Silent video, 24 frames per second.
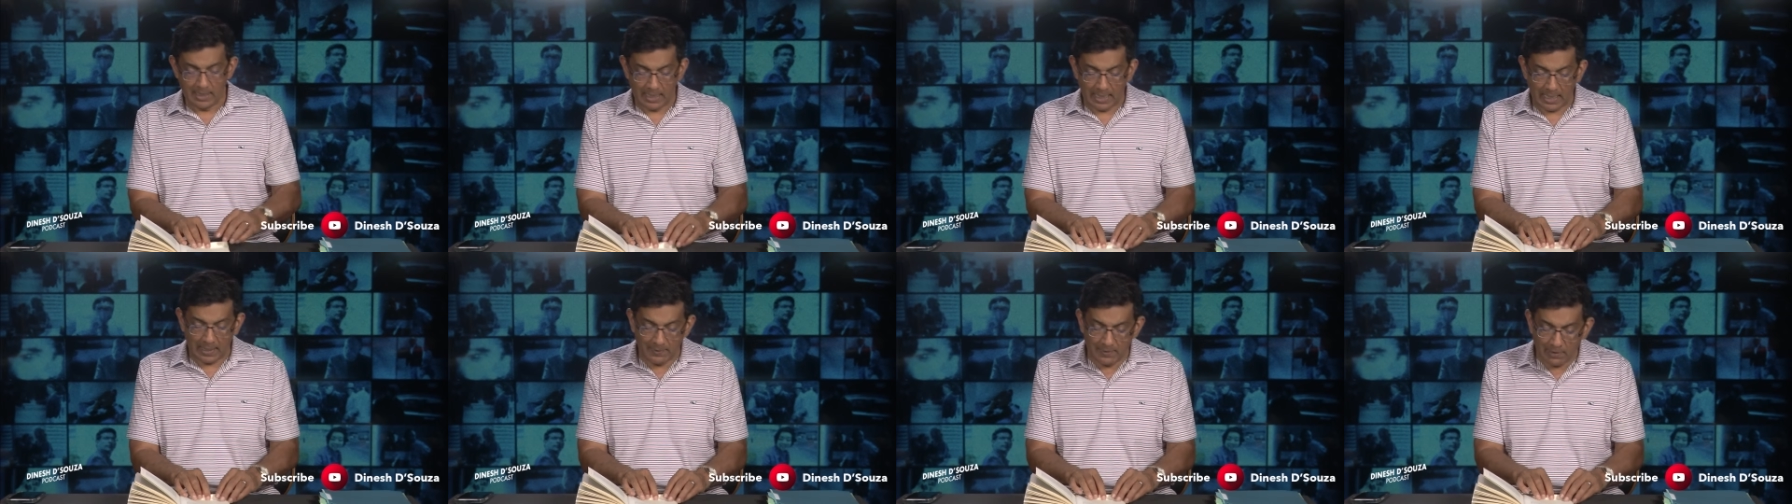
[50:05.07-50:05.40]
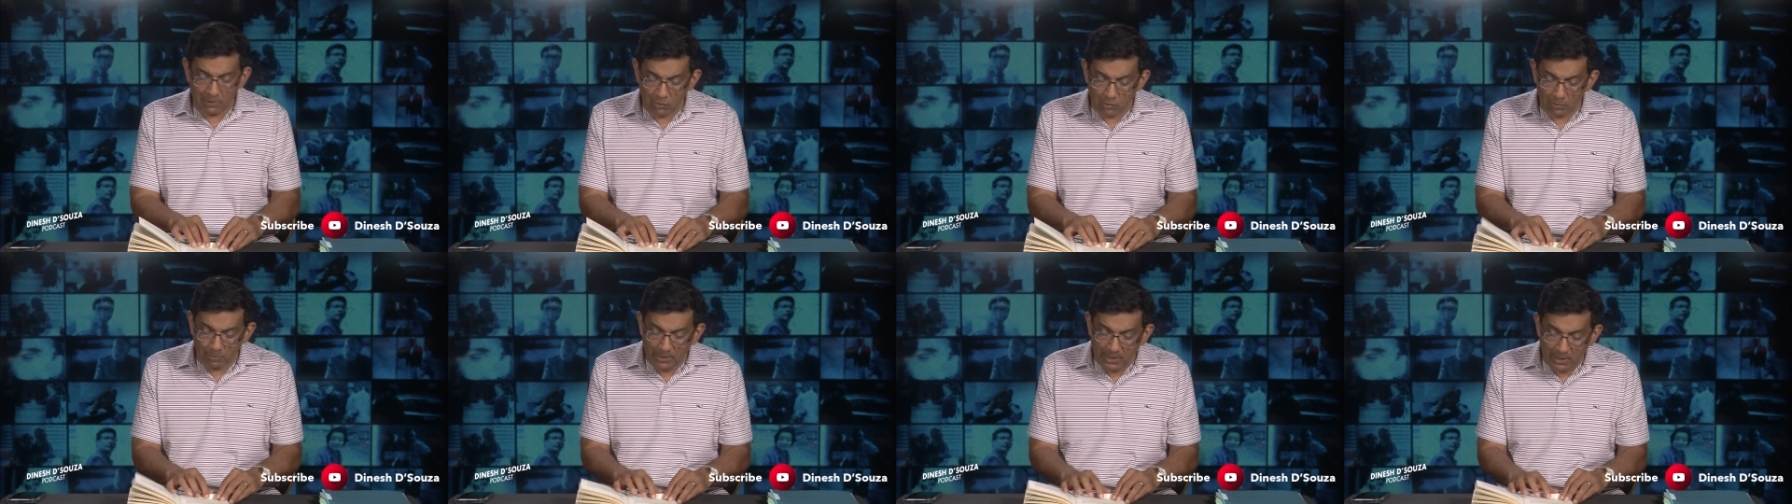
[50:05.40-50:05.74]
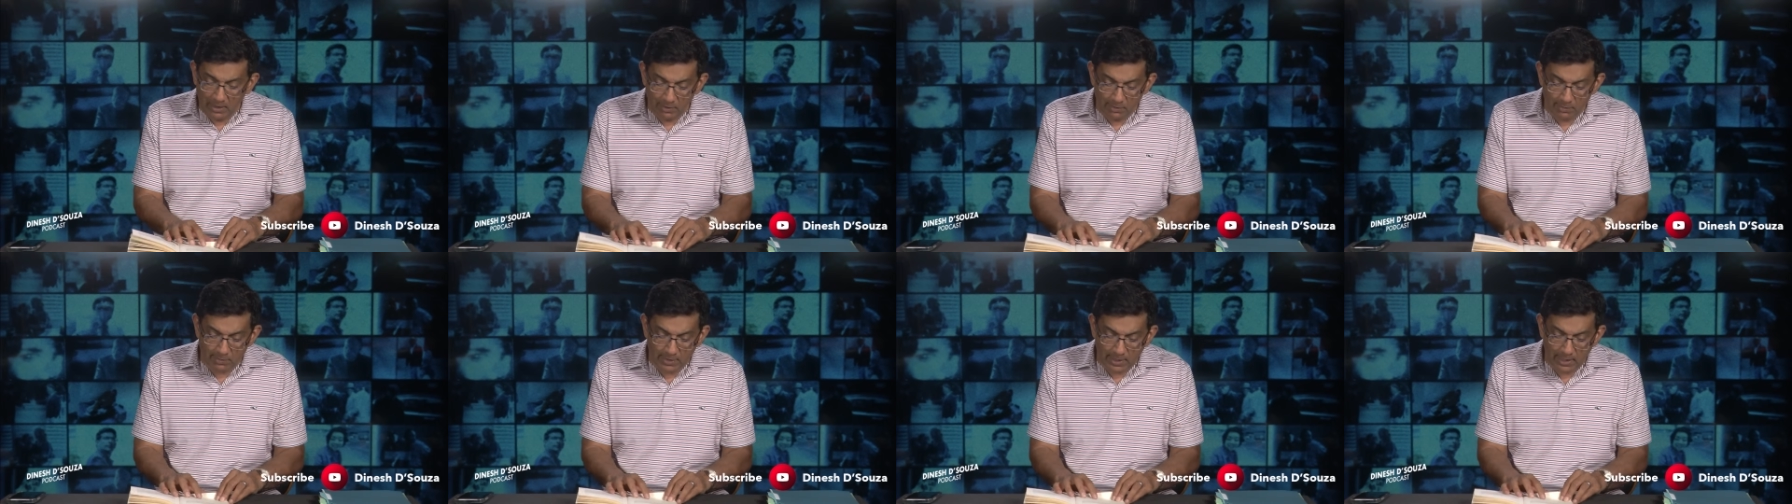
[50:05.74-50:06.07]
And this
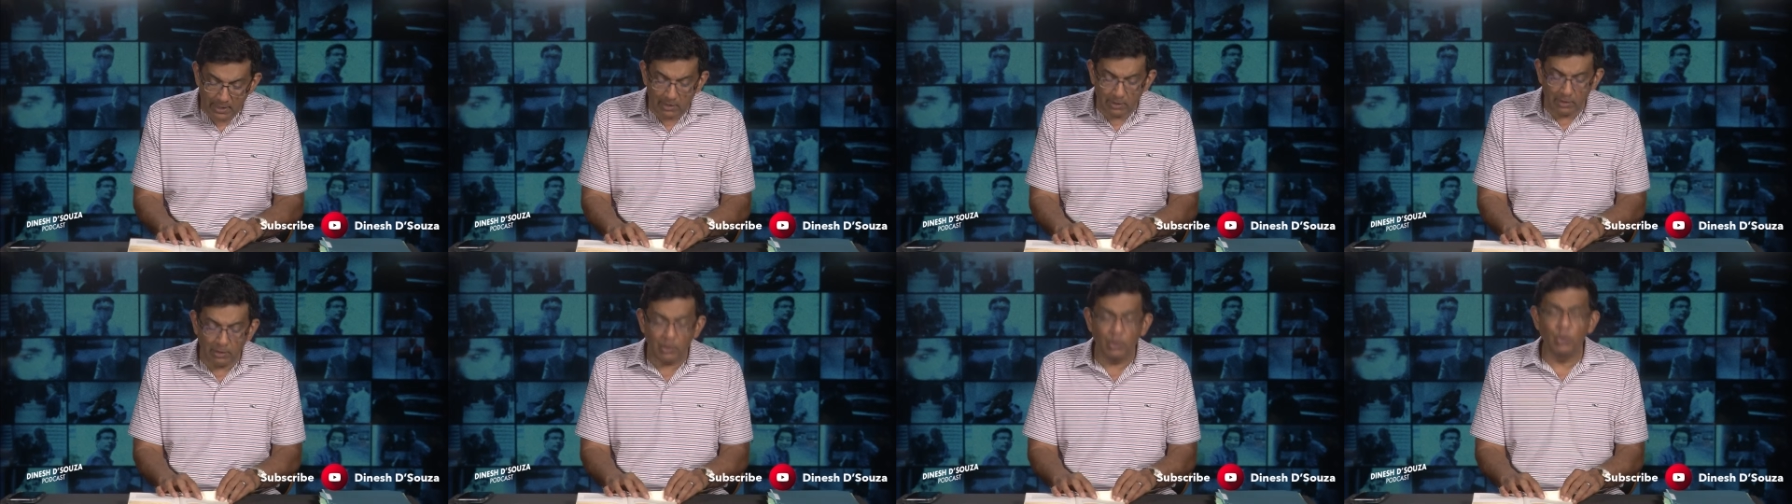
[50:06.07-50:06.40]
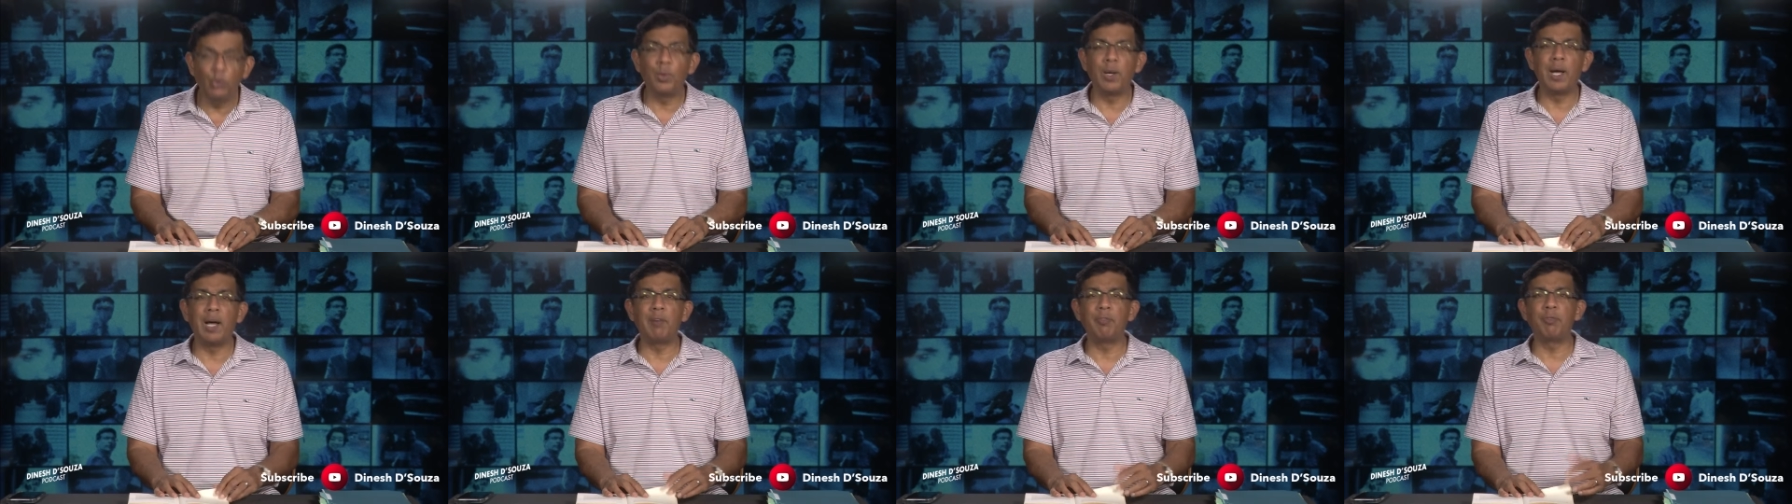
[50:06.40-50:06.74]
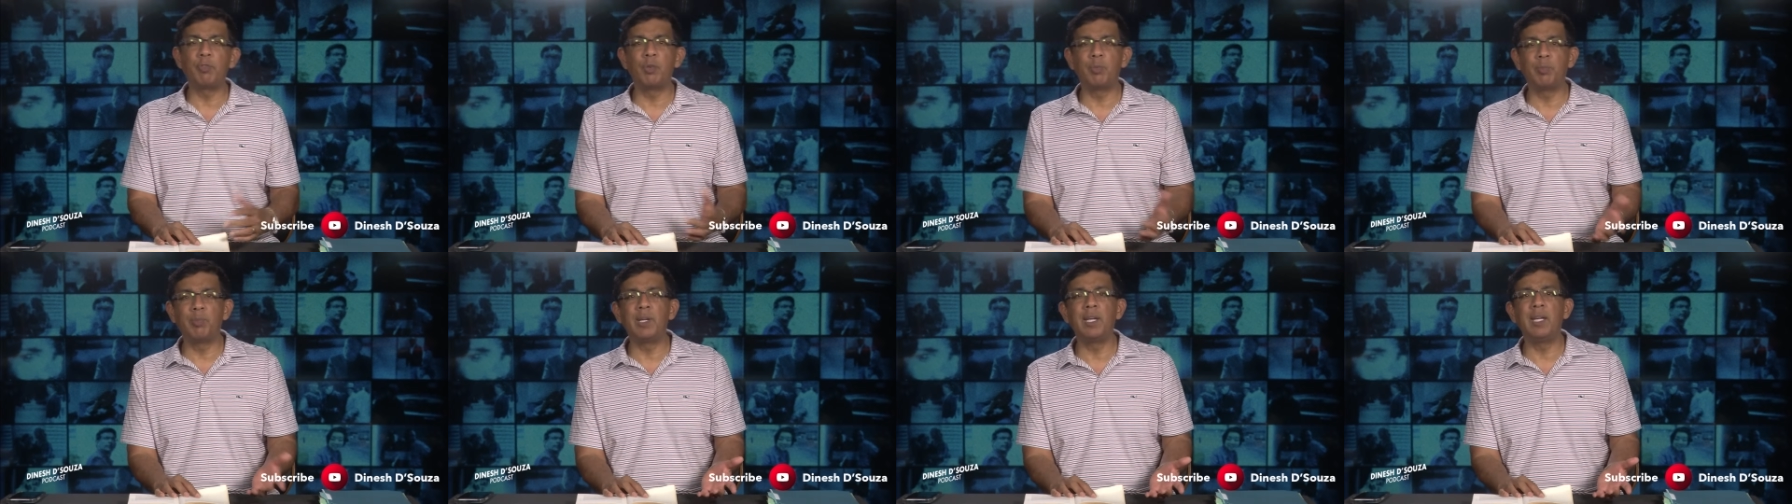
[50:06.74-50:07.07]
means that you
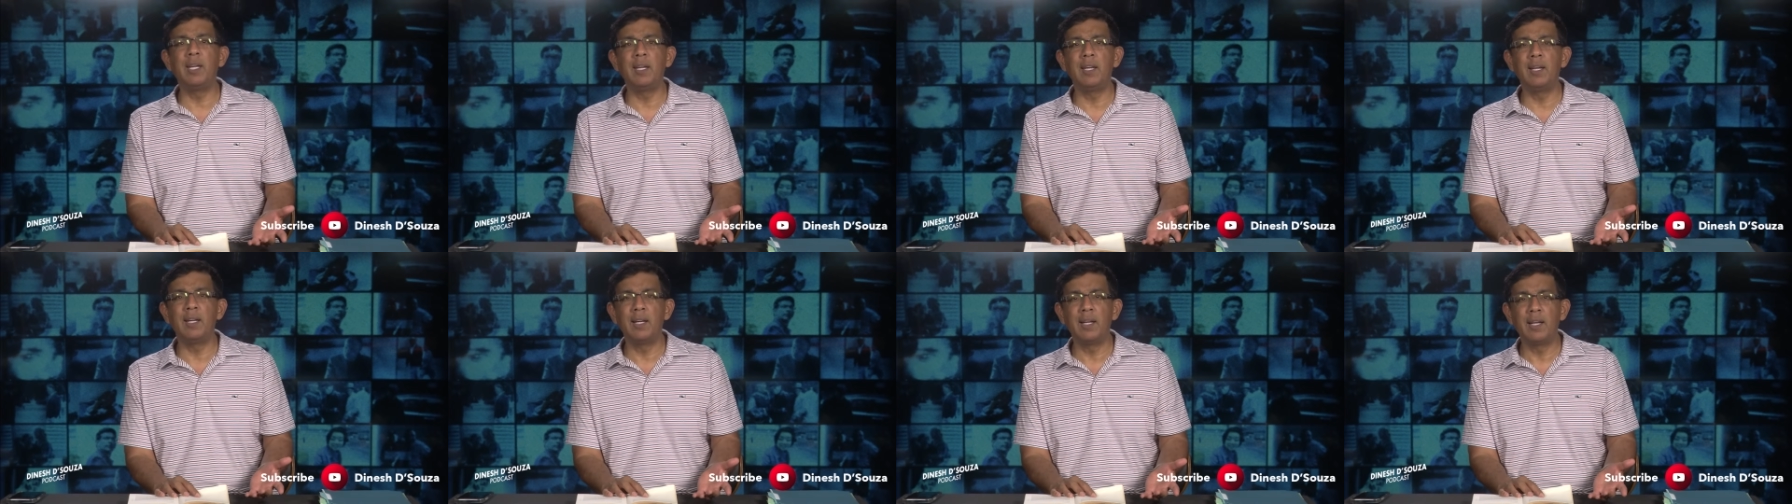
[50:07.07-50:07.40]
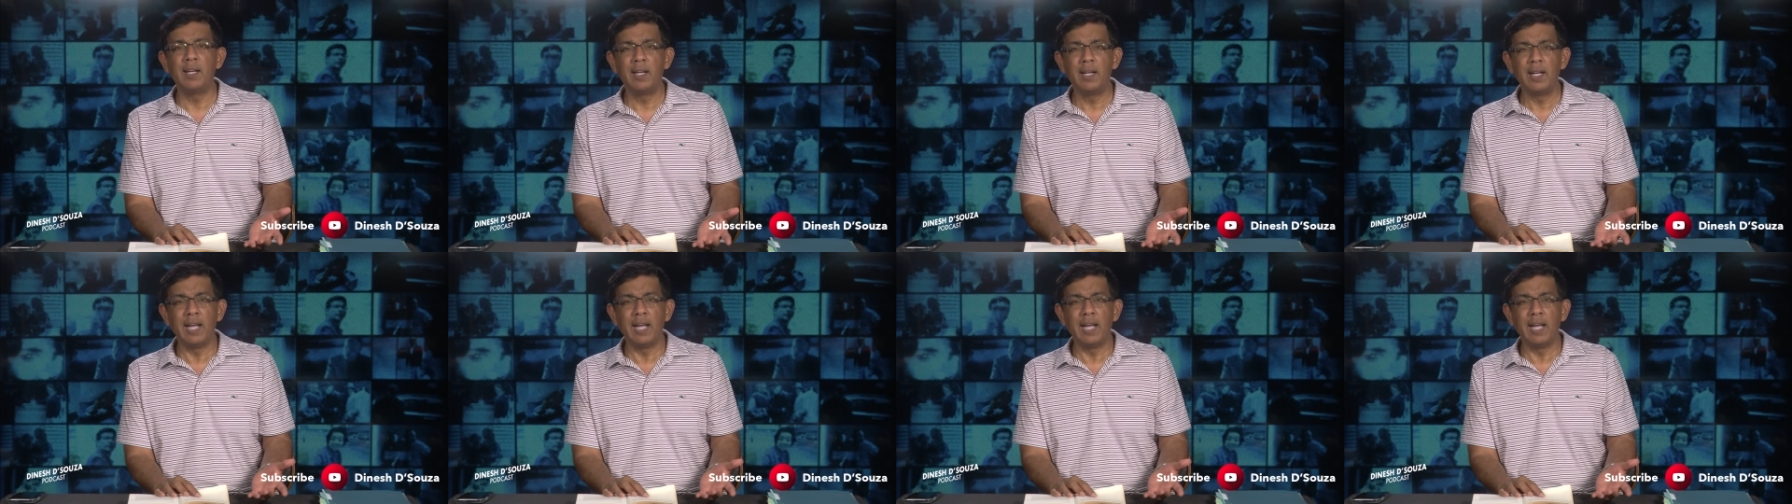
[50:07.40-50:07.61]
have to be